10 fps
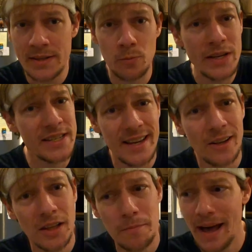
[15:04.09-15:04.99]
We
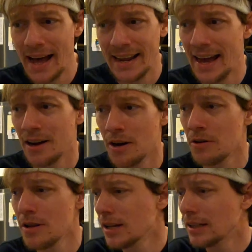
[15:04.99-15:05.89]
sell them at
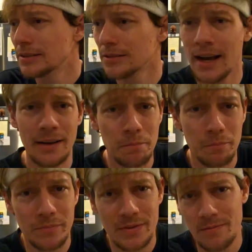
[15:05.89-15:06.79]
our like
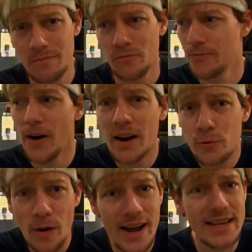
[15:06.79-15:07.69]

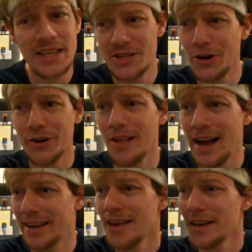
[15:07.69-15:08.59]
fundraisers. You go to
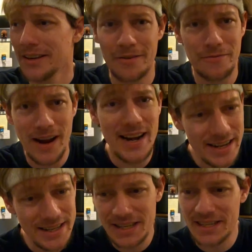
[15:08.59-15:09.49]
like convenience